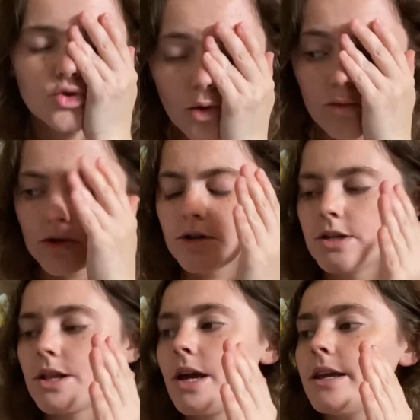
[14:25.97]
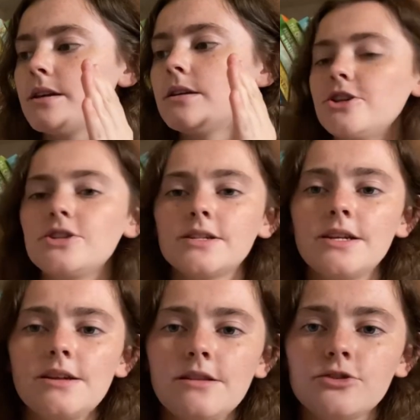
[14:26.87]
good. Like, just
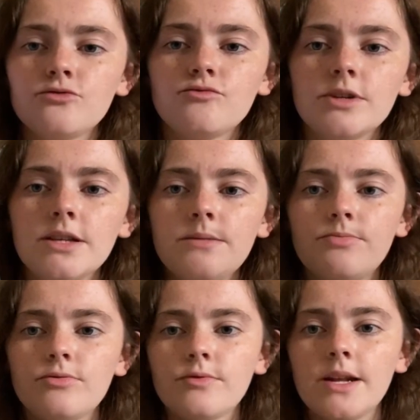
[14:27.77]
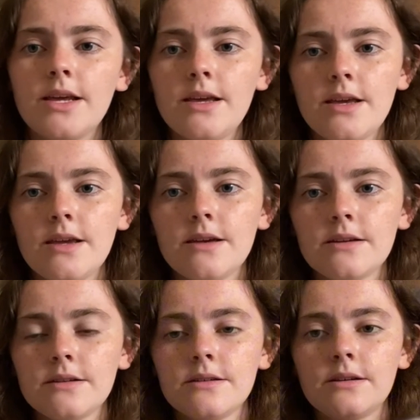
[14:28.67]
need these really pretty
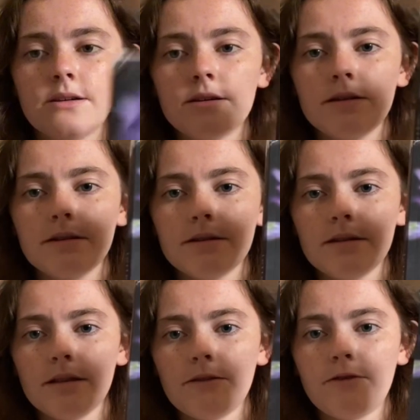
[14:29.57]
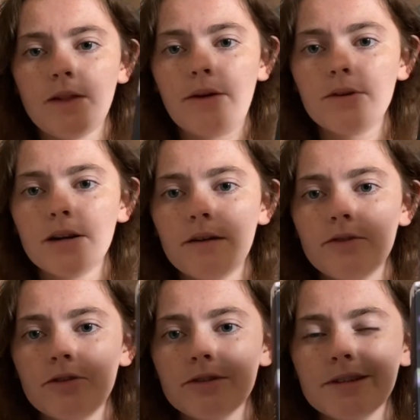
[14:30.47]
flower
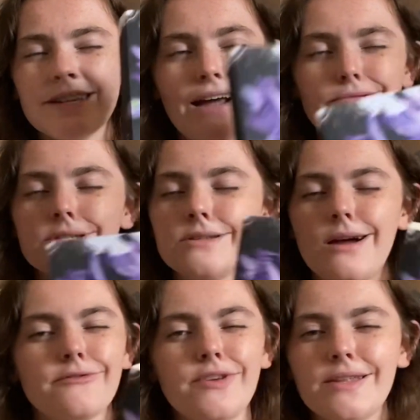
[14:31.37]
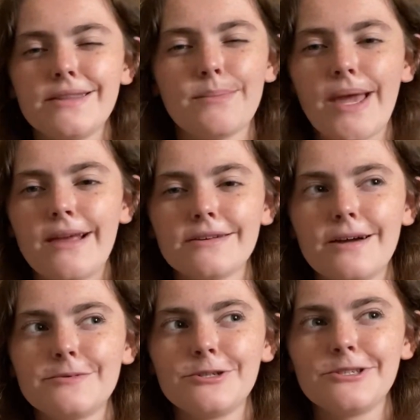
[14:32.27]
covers because I was not feeling the man
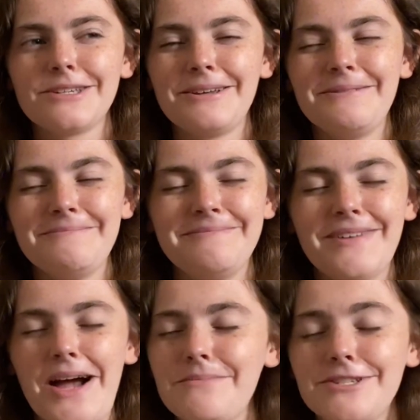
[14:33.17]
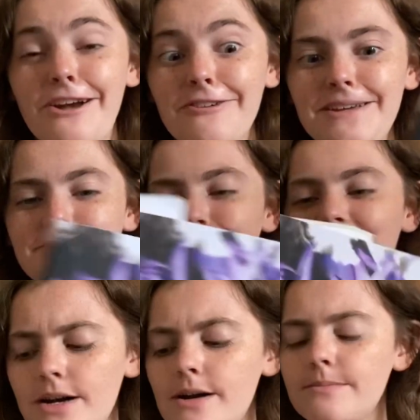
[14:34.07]
covers. I'm sorry.
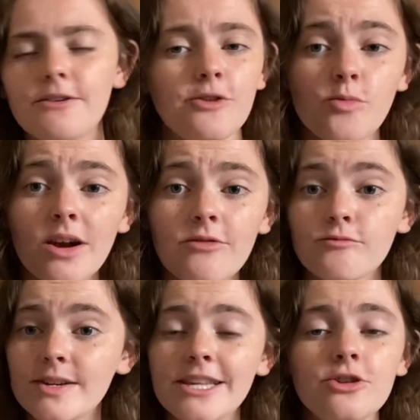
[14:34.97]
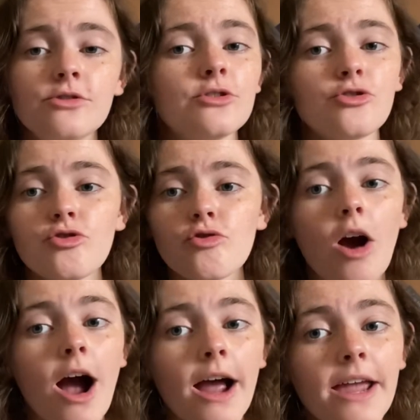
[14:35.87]
If you want a really good
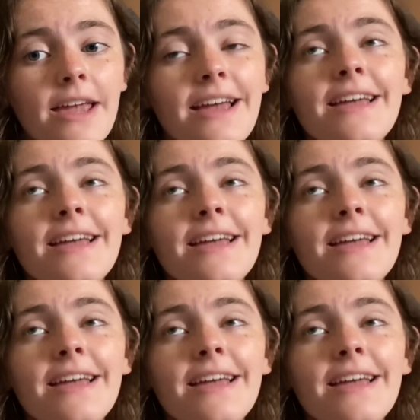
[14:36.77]
cry